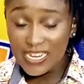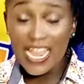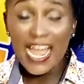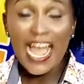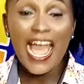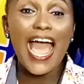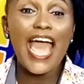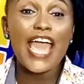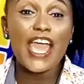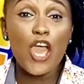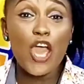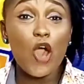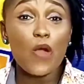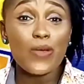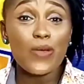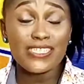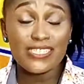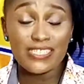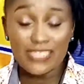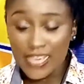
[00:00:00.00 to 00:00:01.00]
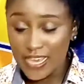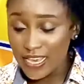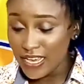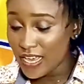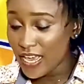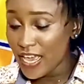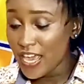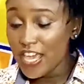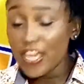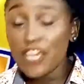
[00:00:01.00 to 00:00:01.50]
I always say,
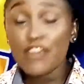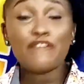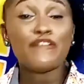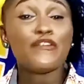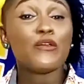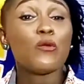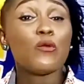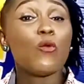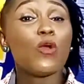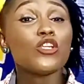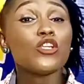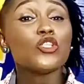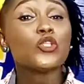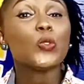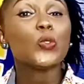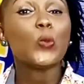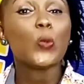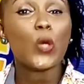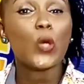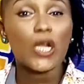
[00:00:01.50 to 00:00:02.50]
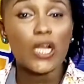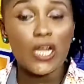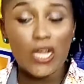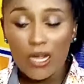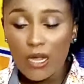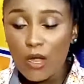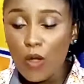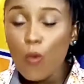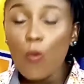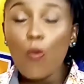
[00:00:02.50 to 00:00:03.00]
if you want to work,
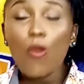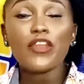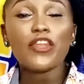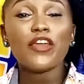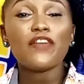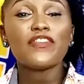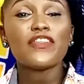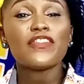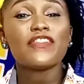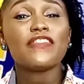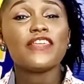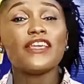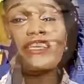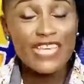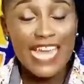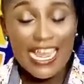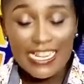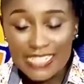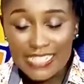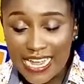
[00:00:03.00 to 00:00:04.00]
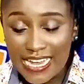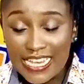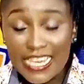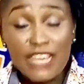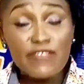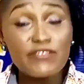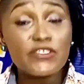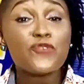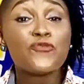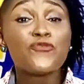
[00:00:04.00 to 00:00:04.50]
one of the things that
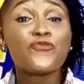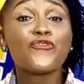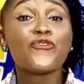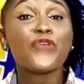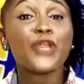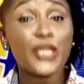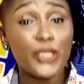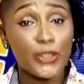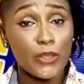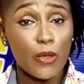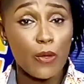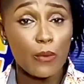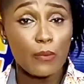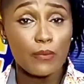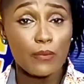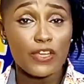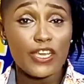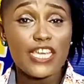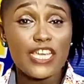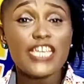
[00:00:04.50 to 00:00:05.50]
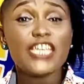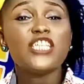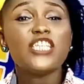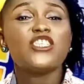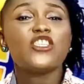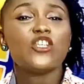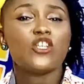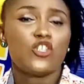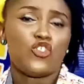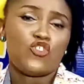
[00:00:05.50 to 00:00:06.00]
gives you freedom is
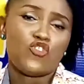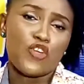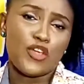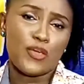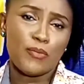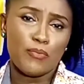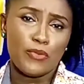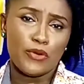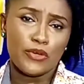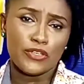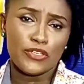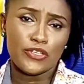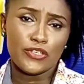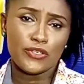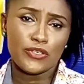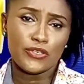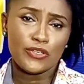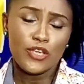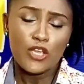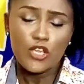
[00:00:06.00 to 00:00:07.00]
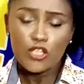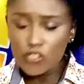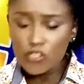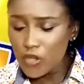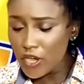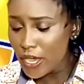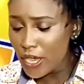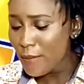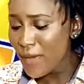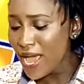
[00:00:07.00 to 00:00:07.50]
your drawing board. So
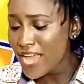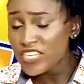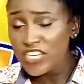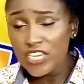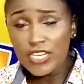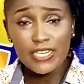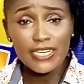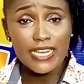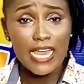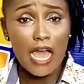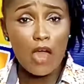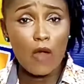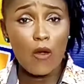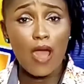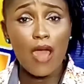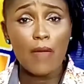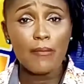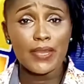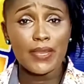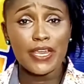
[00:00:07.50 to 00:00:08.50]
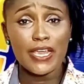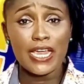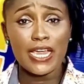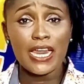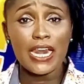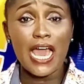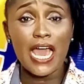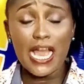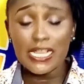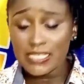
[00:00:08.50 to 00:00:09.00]
imagine now I'm in a
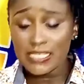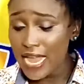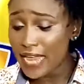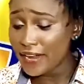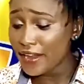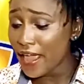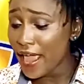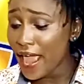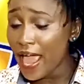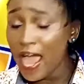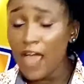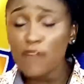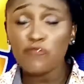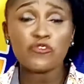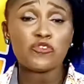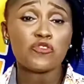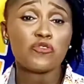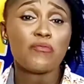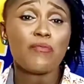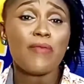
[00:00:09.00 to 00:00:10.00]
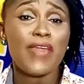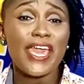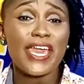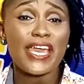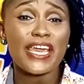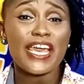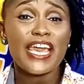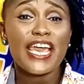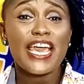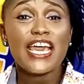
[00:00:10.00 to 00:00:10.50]
class and I have to make
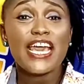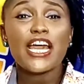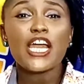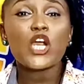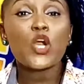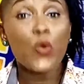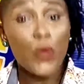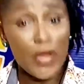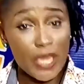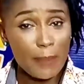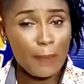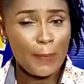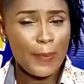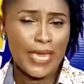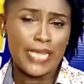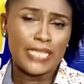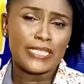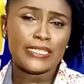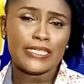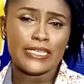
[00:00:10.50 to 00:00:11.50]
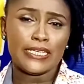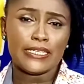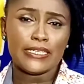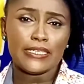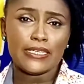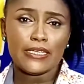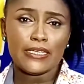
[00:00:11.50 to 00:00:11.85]
a quick painting,